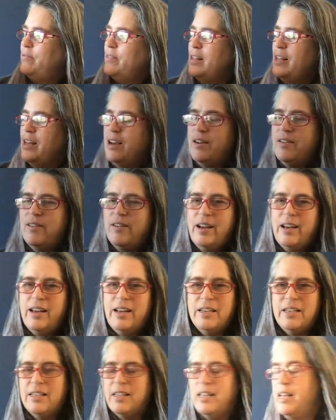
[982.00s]
All
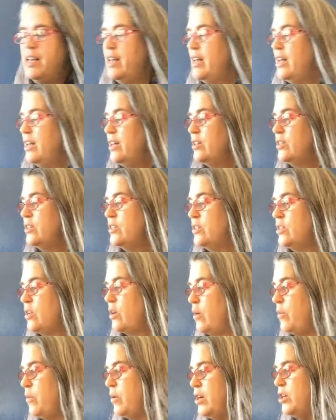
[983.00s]
right. So
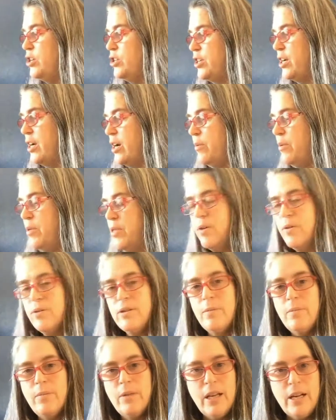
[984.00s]
I want to share with you
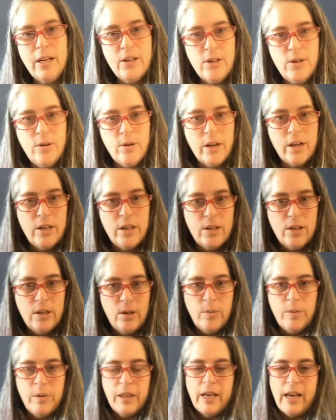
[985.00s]
some things you can
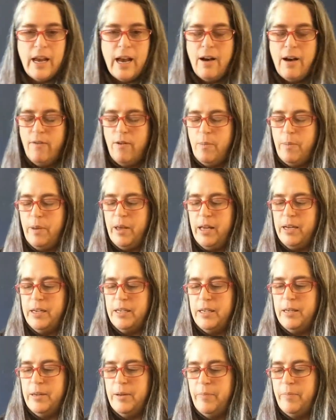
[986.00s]
do with the alphabet.
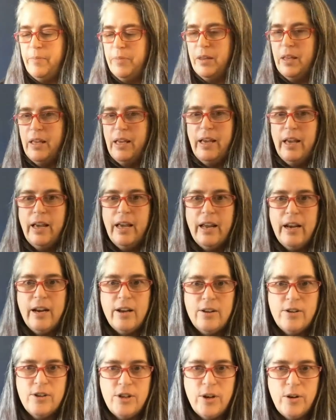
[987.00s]
And
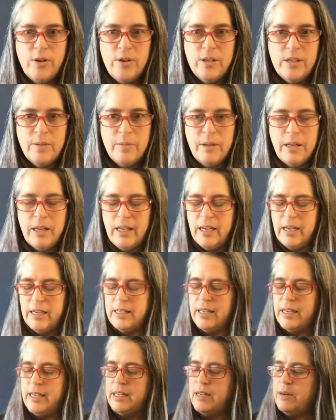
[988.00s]
I'll show you some of the
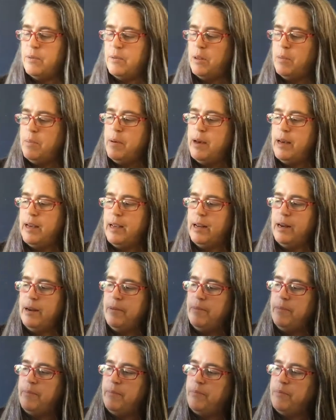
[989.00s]
things I did with mine.
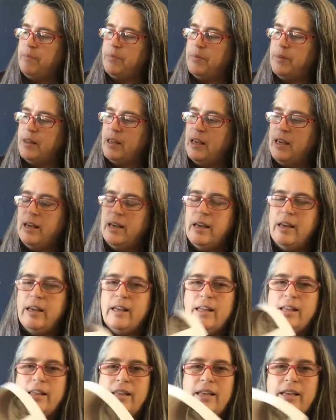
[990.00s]

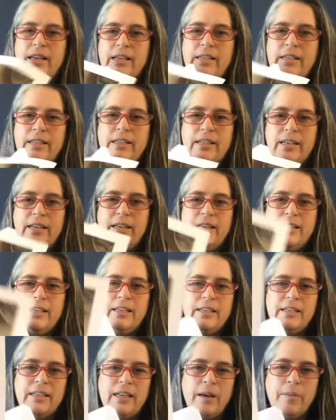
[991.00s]
This
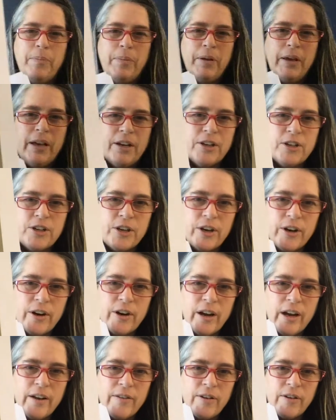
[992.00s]
is a
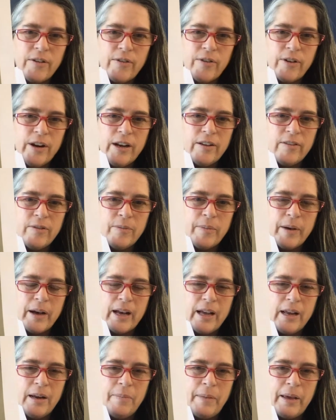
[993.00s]
picture of a friend of
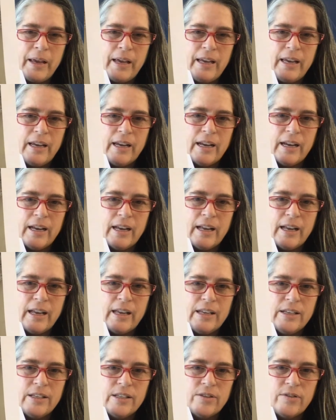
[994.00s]
mine making
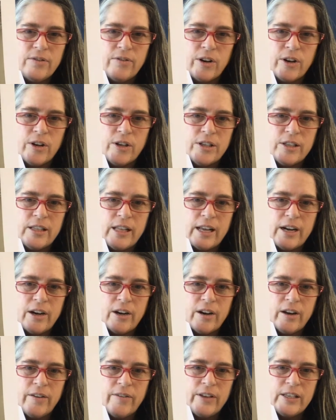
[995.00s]
his first
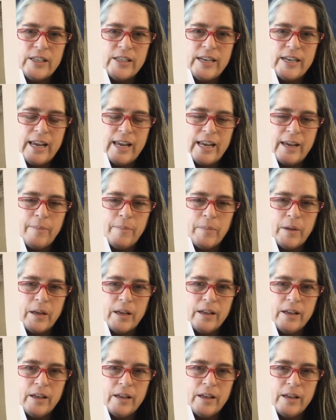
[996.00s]
letter of his name